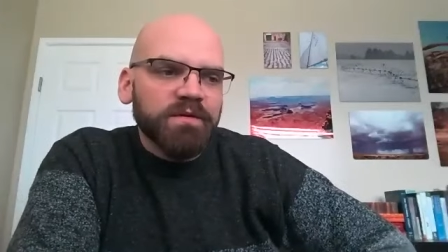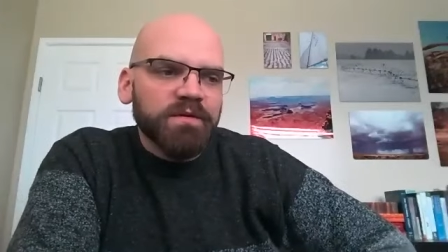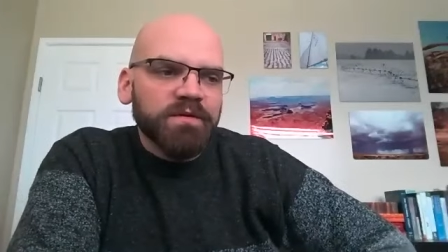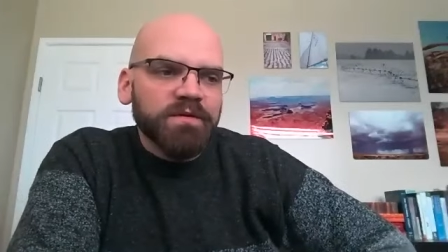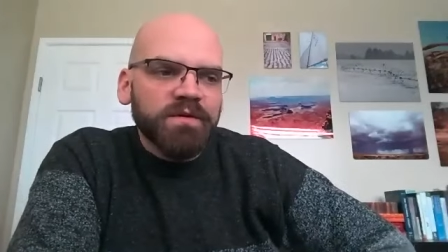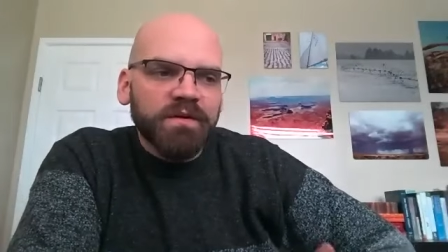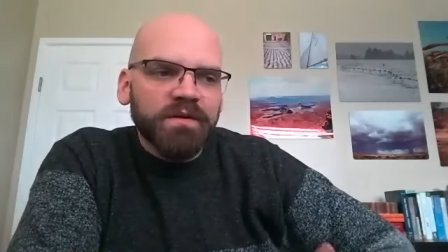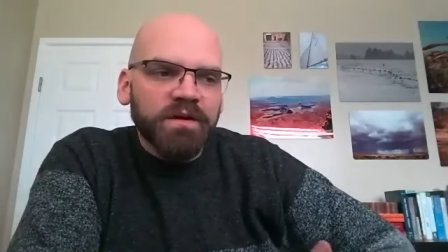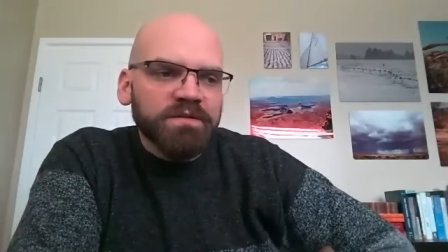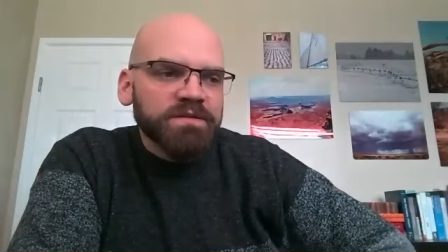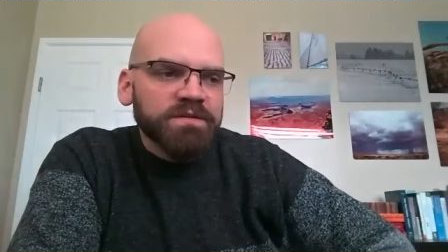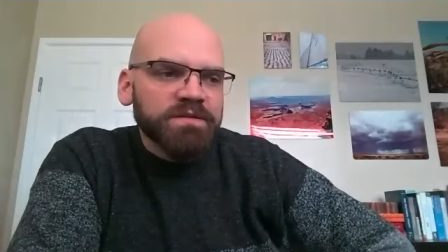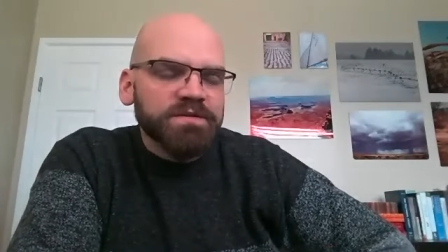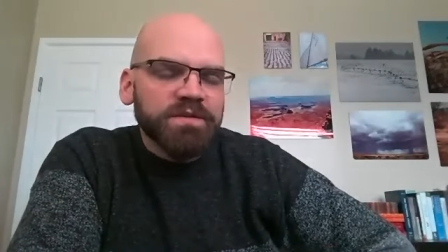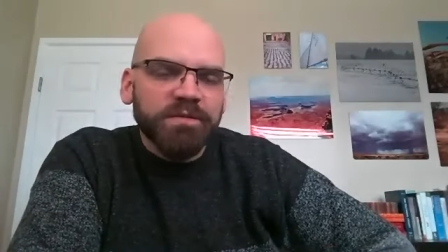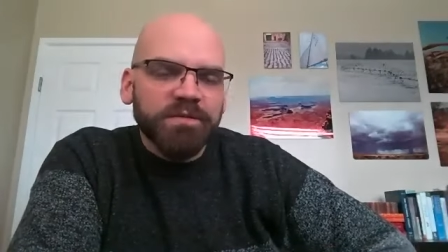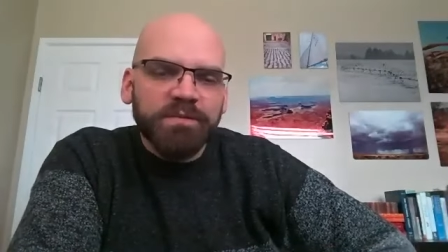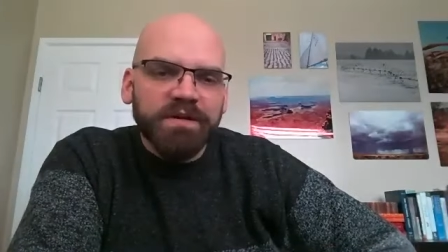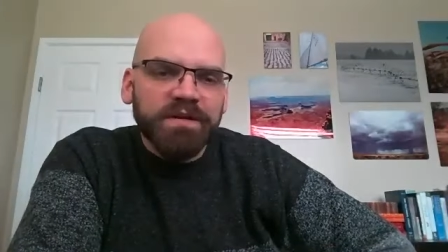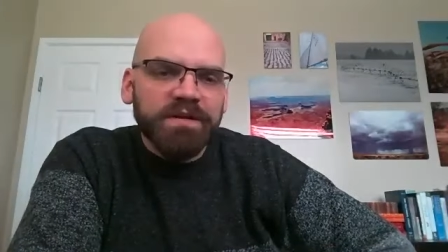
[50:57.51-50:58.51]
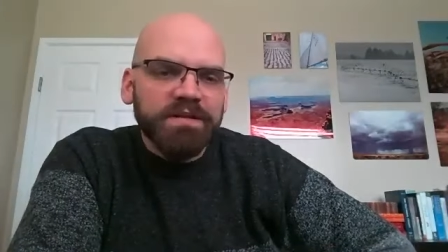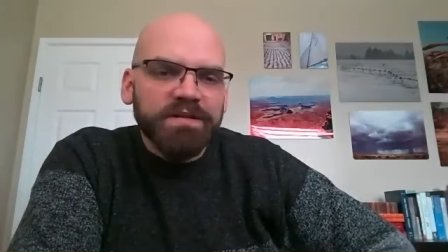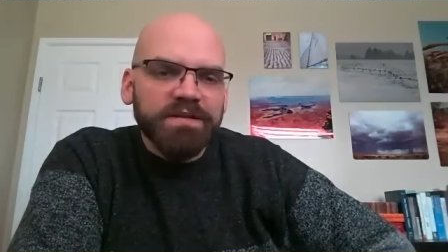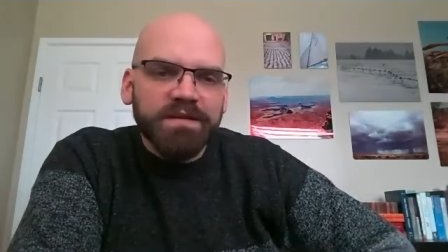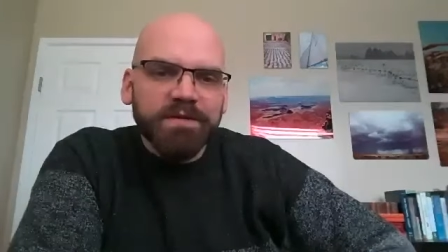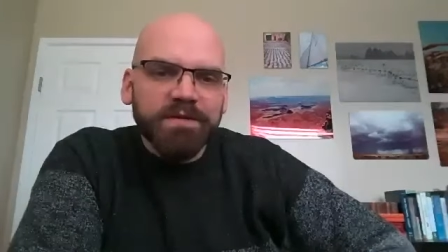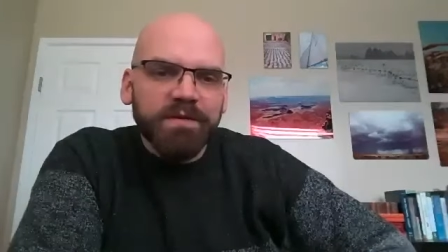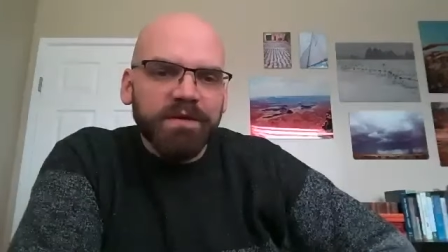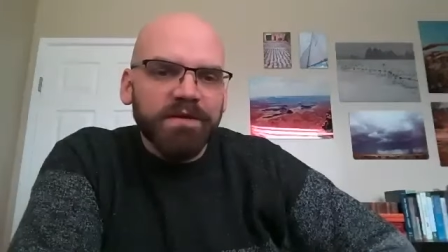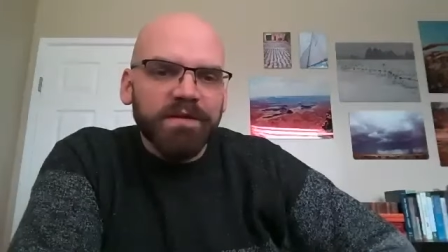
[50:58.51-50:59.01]
You can also jump into the
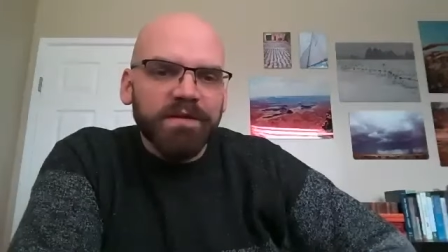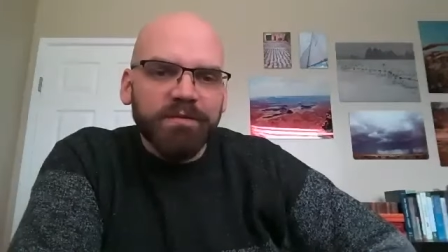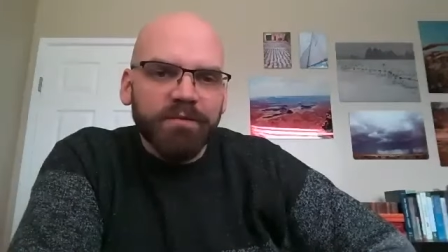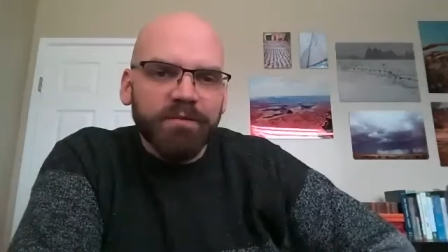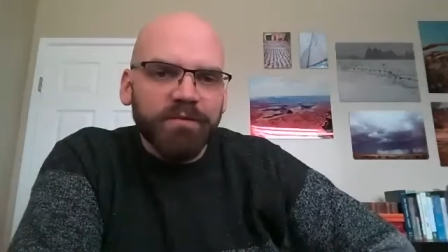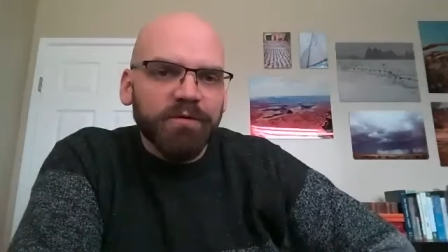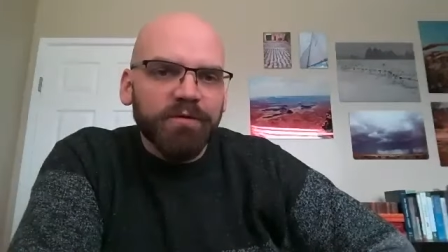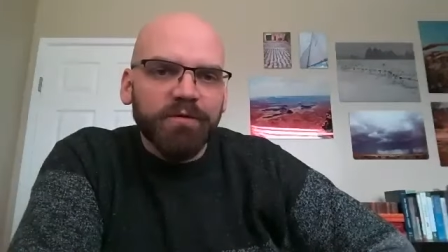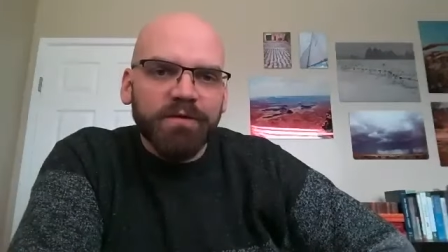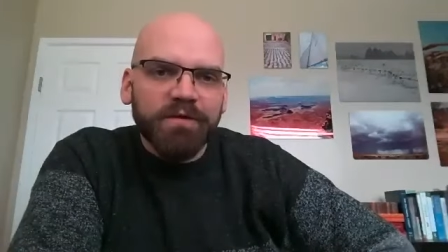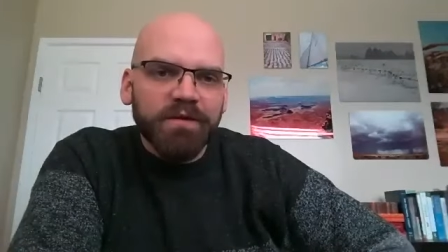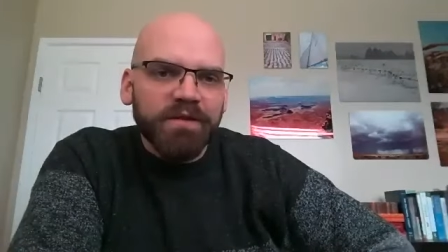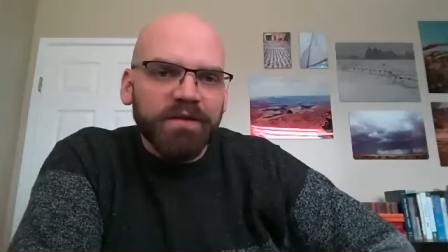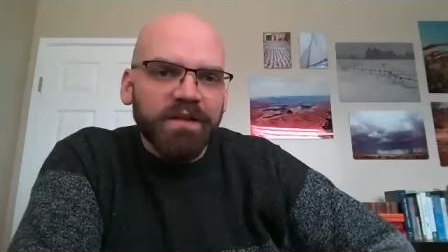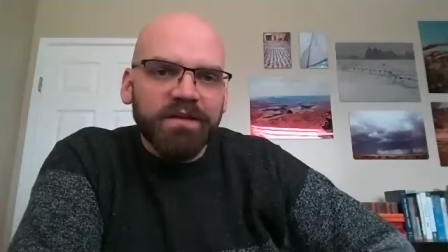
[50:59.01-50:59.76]
deep end of the pool with a